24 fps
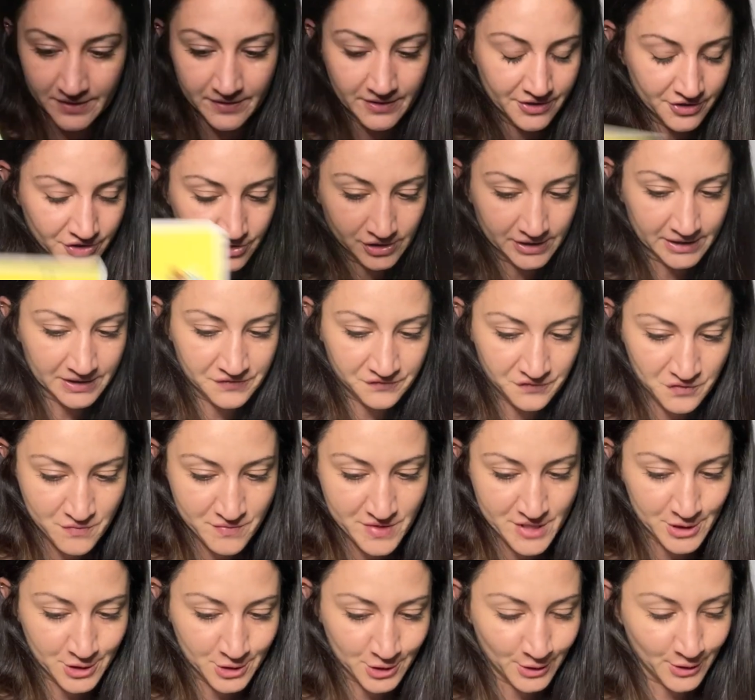this
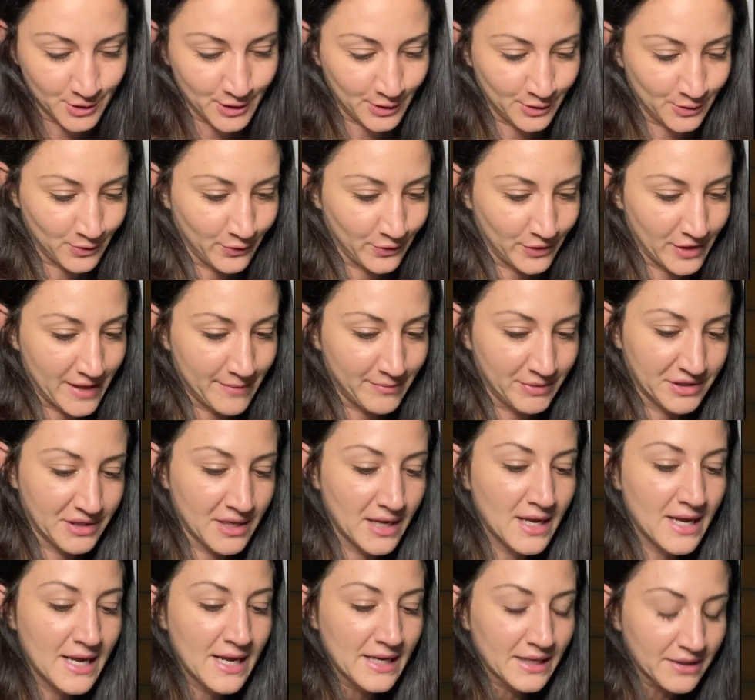transformation. They know that, but
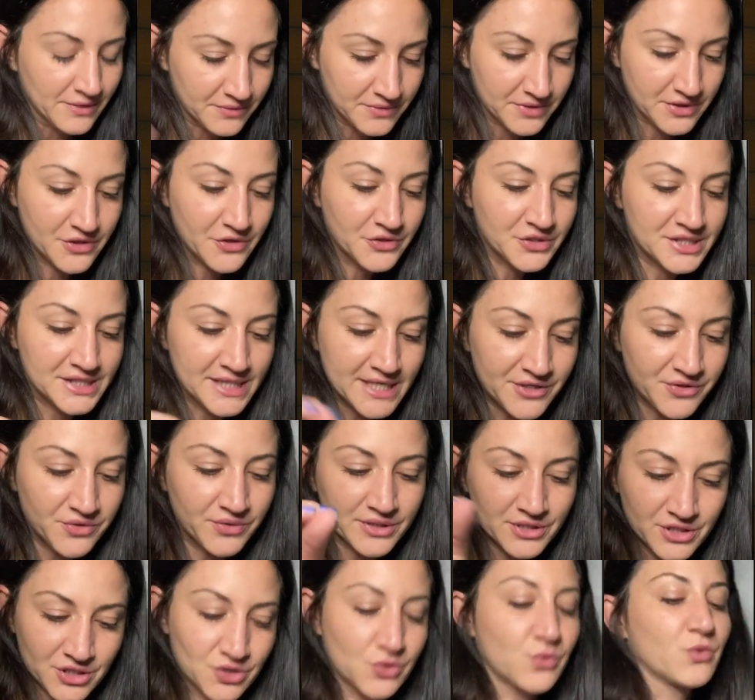they're seeing you
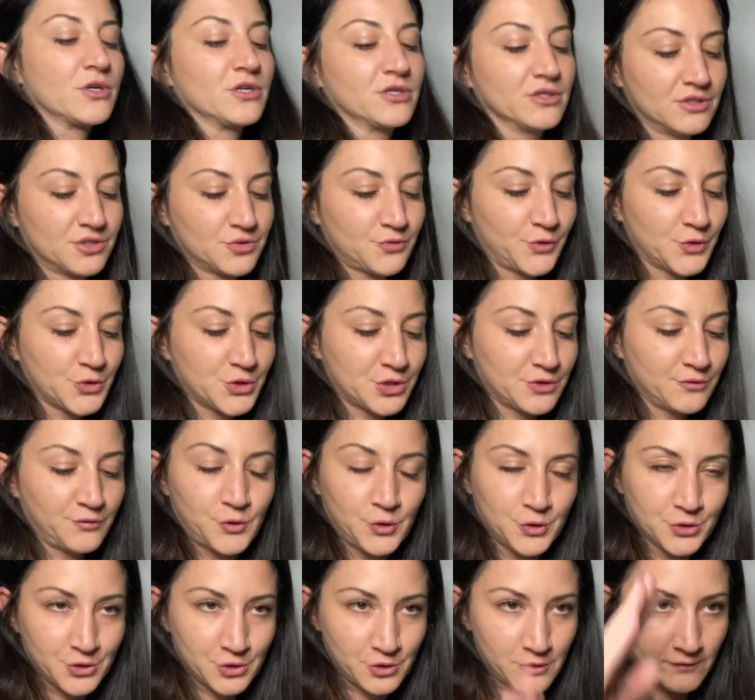as swords, first of all.
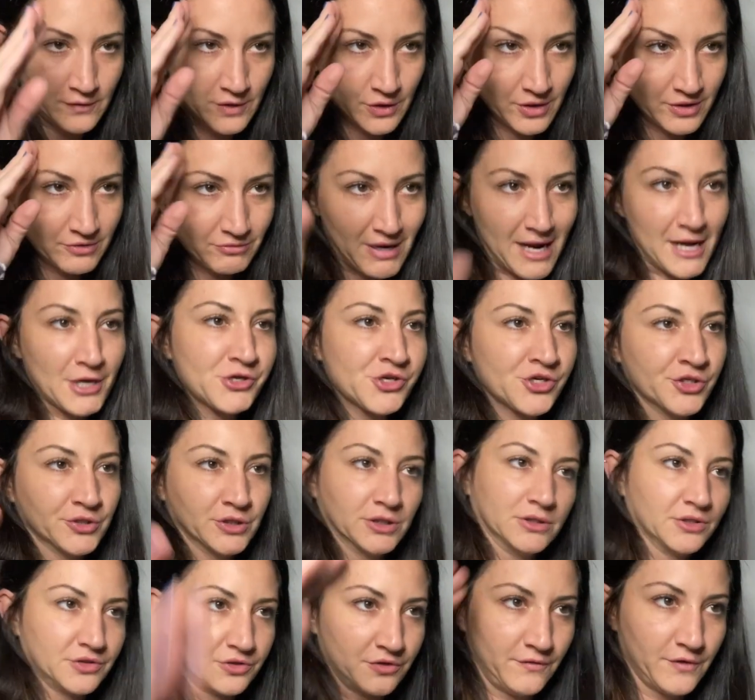So you're very rational,
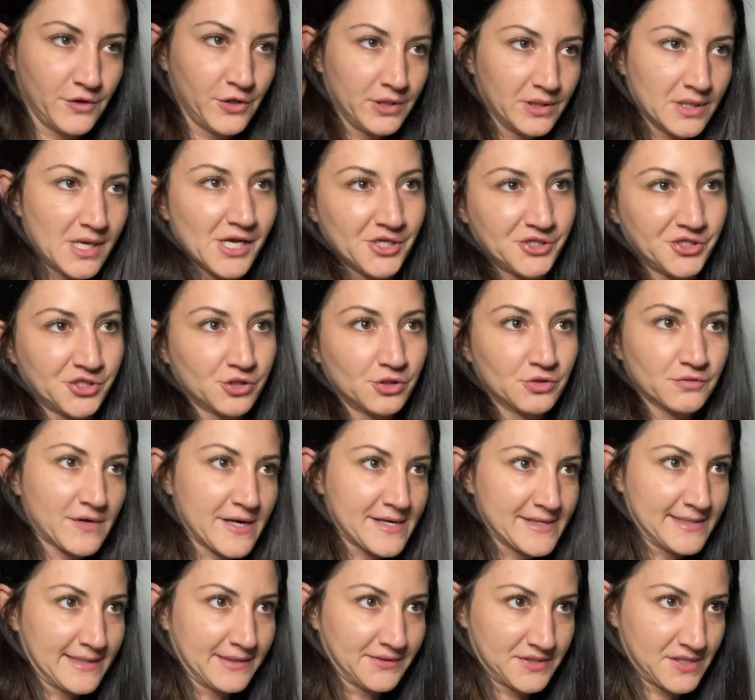you're very logical right
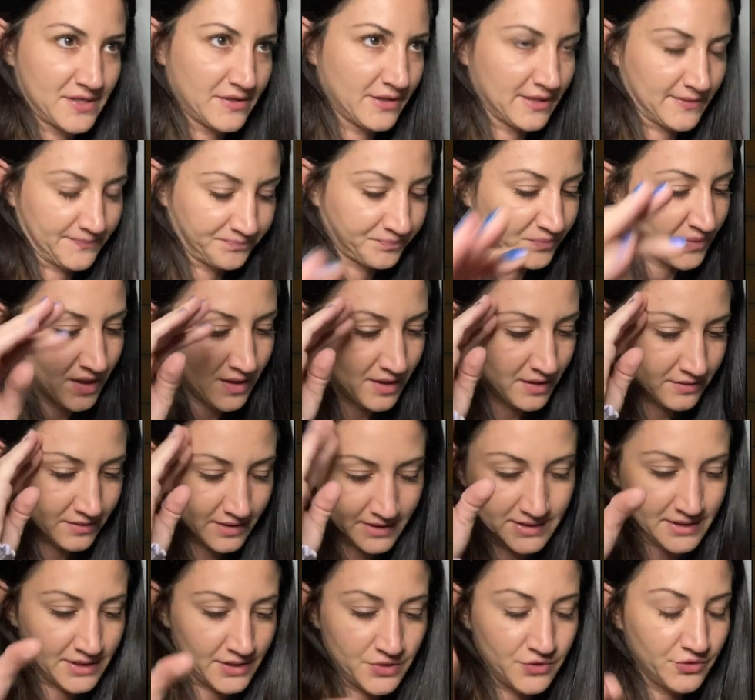now to them. They
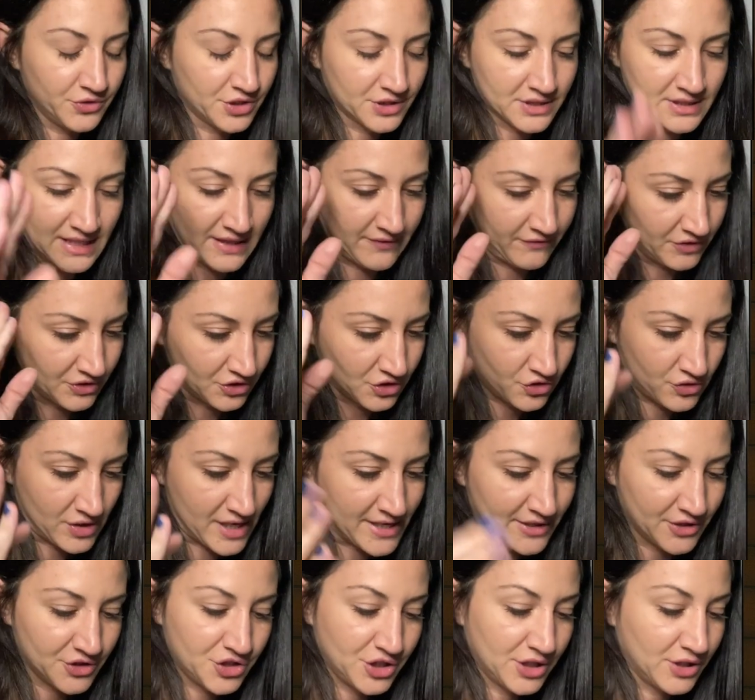see you just having
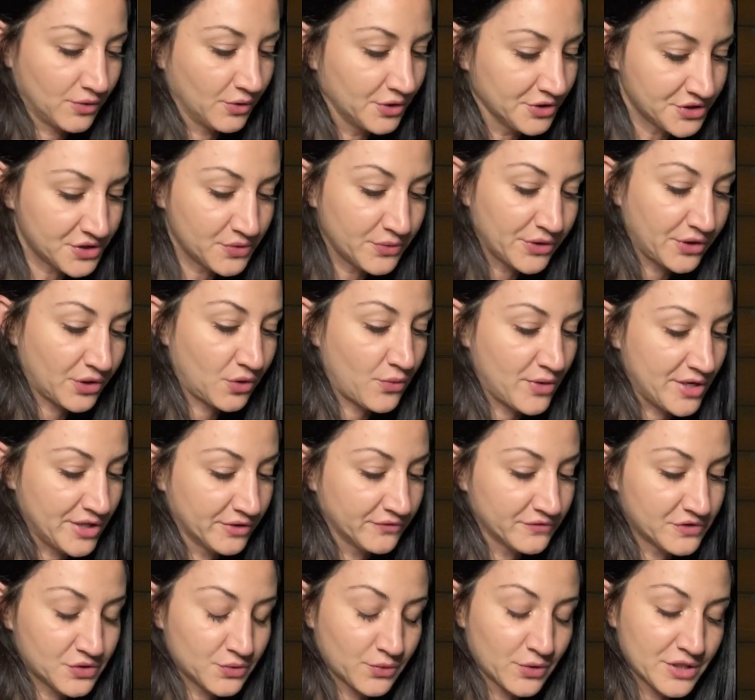strategy. Also, with the Queen of
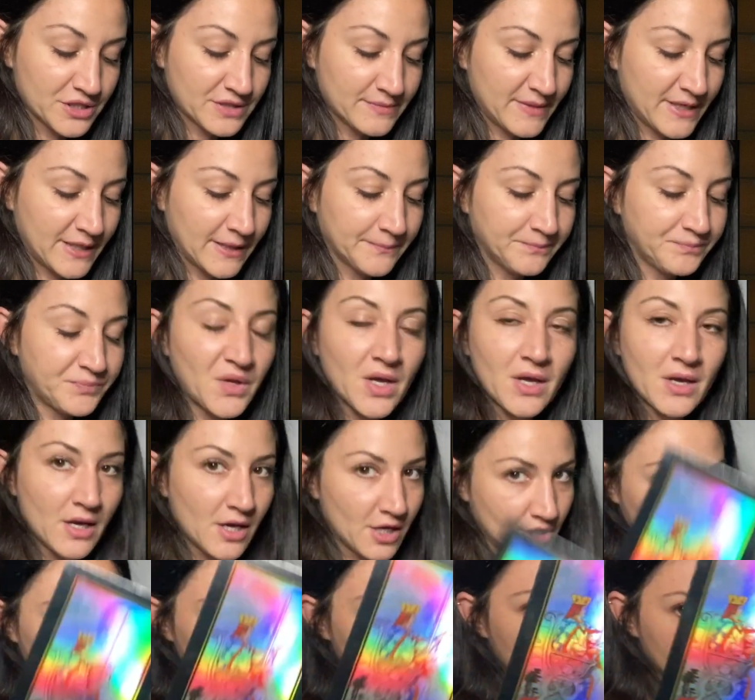Swords, man,
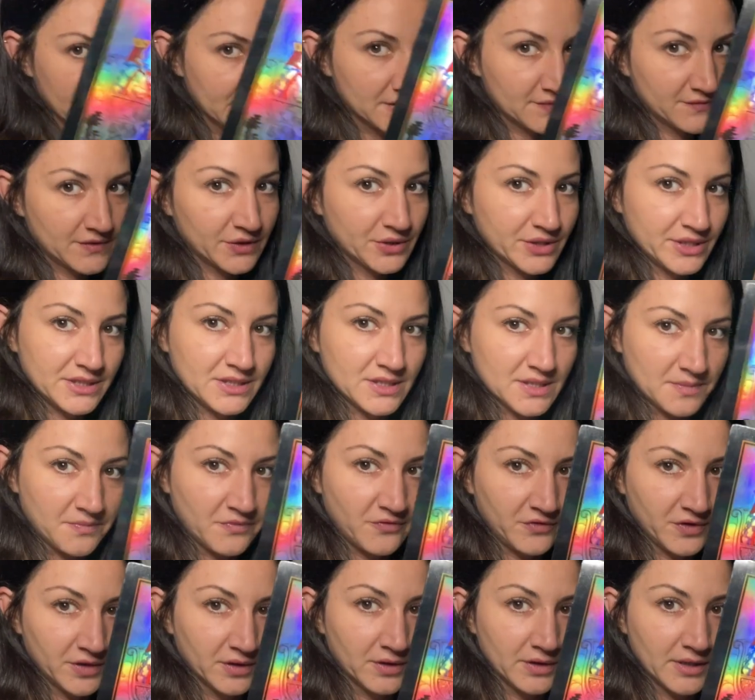she is very deep
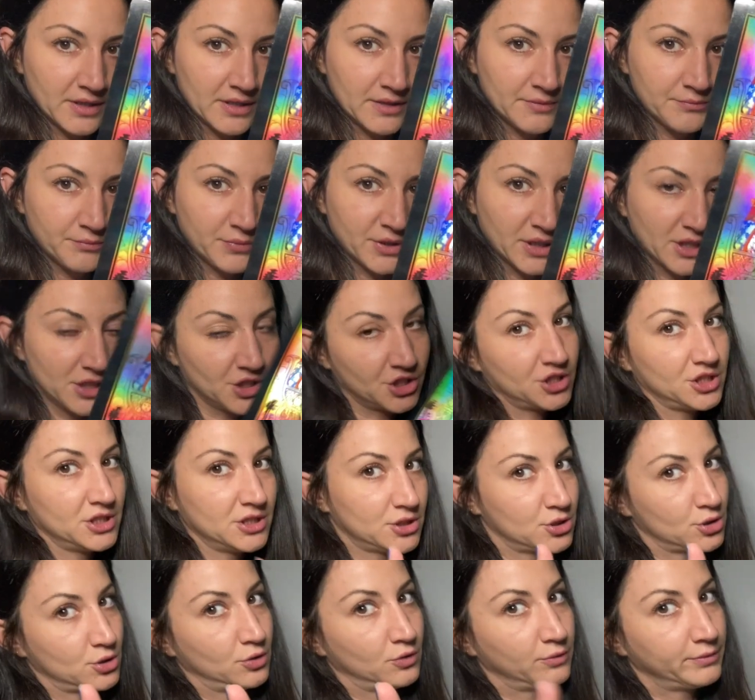feeling, but she's
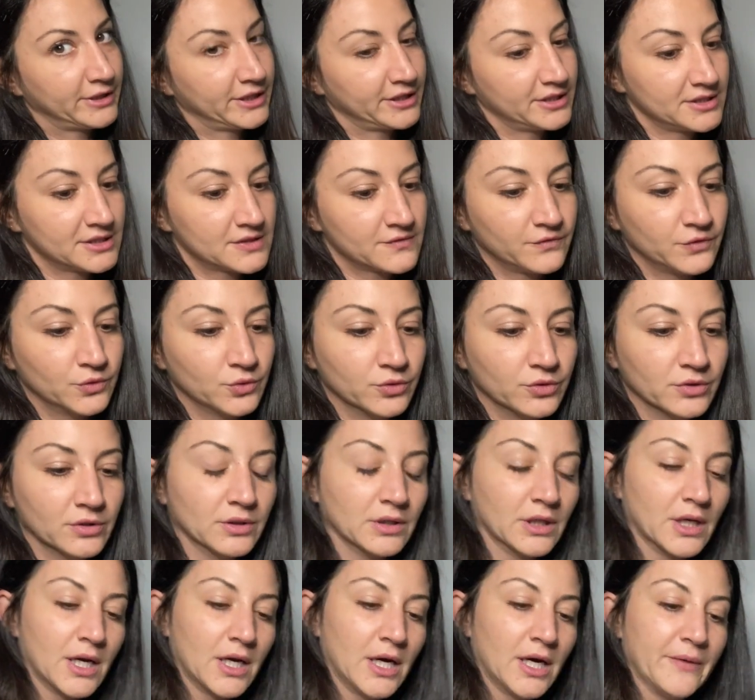nobody's
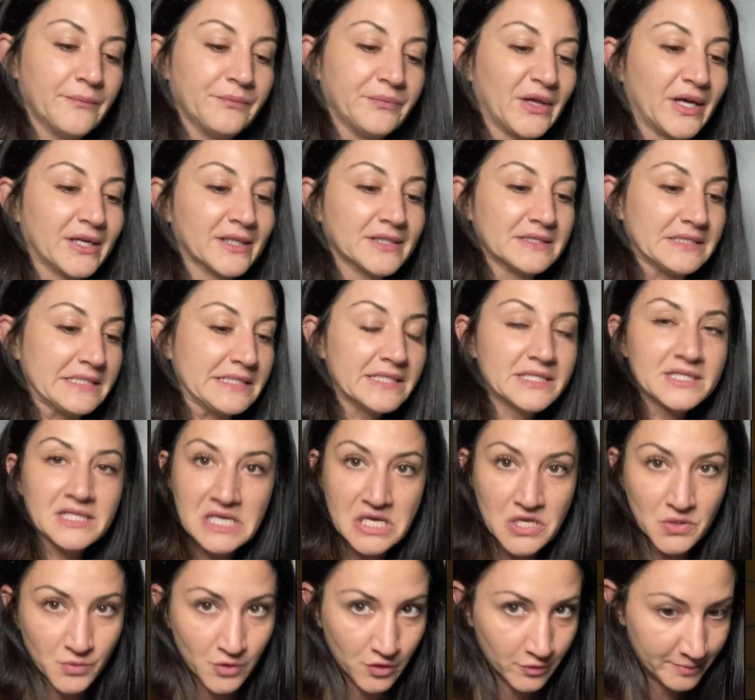fool. Um, not a
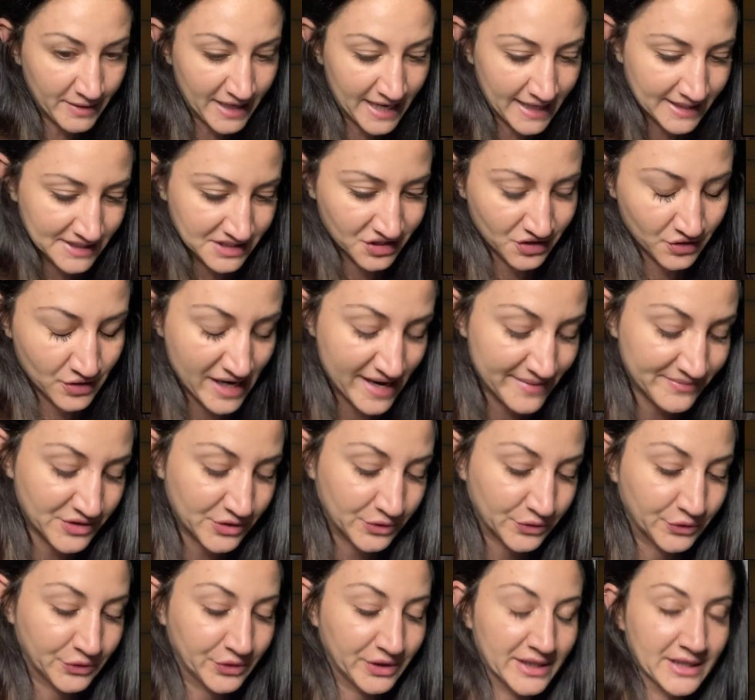detail will pass her,
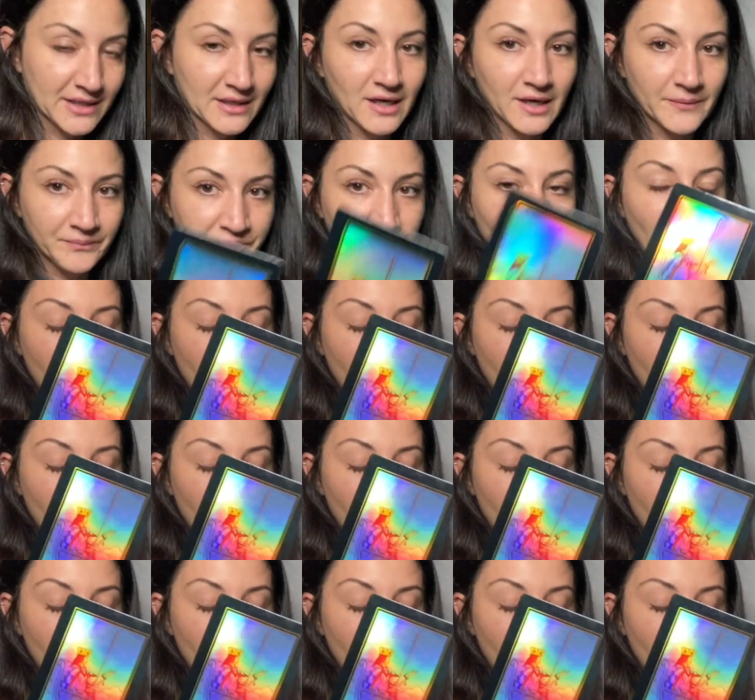absolutely not.